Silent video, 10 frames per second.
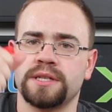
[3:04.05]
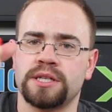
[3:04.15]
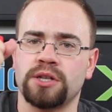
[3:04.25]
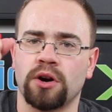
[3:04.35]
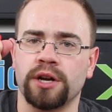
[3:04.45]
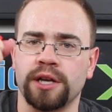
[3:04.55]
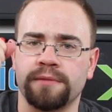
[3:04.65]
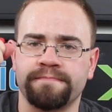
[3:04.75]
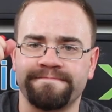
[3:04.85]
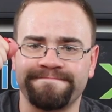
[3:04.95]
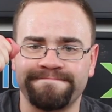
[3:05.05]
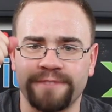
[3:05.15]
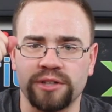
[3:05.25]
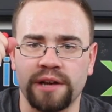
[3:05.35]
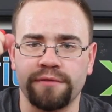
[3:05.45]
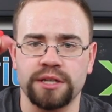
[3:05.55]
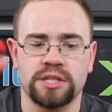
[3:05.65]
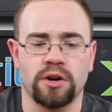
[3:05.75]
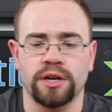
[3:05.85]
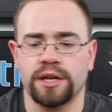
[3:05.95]
sturdy. They're definitely
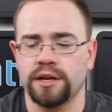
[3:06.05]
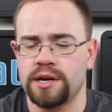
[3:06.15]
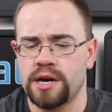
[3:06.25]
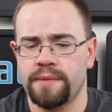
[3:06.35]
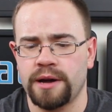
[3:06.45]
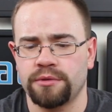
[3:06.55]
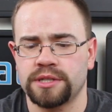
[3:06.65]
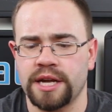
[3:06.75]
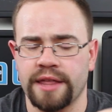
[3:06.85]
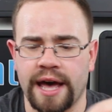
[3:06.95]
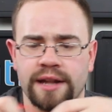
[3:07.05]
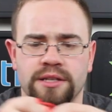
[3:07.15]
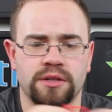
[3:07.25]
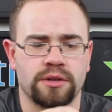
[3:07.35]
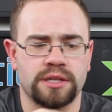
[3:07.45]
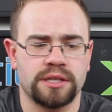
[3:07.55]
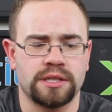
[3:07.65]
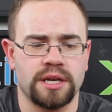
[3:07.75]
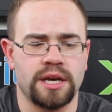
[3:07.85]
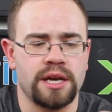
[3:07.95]
sturdy. I will say that. So let's
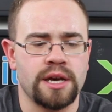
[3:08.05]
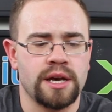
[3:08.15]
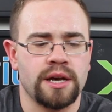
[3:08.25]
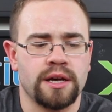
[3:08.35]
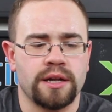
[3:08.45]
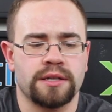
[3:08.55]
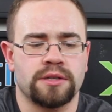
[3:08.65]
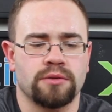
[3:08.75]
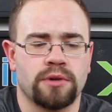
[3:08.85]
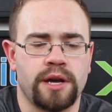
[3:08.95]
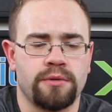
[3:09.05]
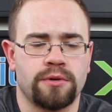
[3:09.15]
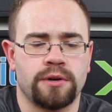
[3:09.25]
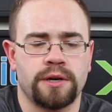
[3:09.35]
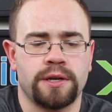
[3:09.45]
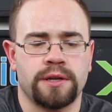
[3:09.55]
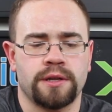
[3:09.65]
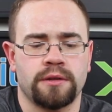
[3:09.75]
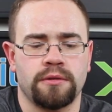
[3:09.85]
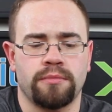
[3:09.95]
see. That's the right one.
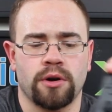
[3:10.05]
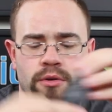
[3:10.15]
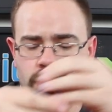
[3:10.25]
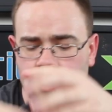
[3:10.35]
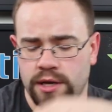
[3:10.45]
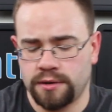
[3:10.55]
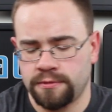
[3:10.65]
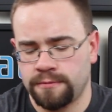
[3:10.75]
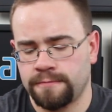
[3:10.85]
Let me borrow that.